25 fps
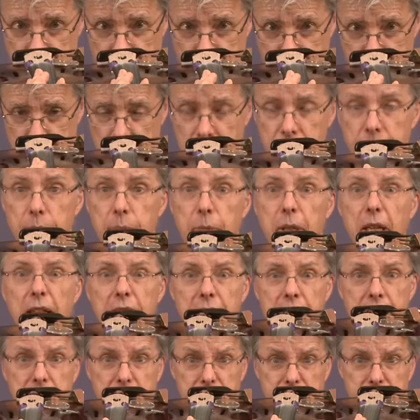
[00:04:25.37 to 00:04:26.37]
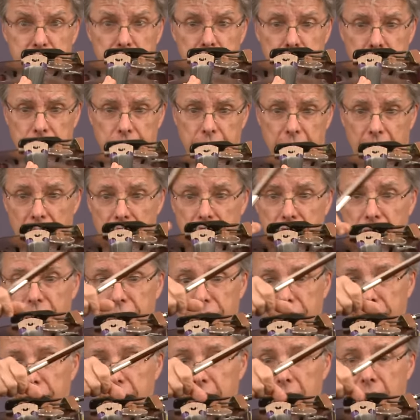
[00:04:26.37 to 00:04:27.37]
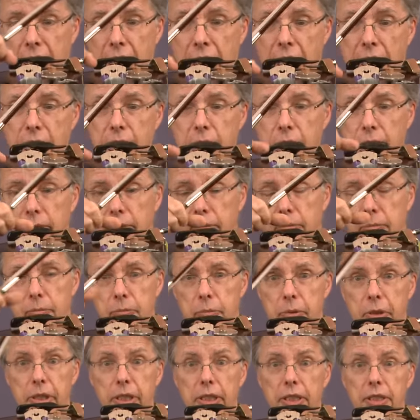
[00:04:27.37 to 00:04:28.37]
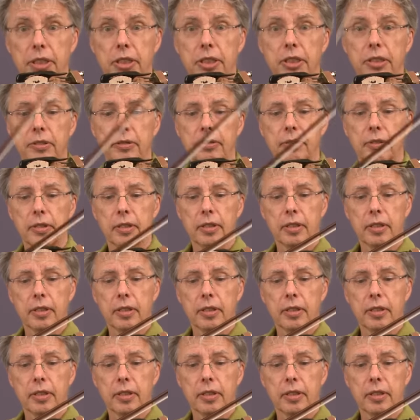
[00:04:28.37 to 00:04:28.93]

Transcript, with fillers: Uh, many fiddles have a flatter bridge.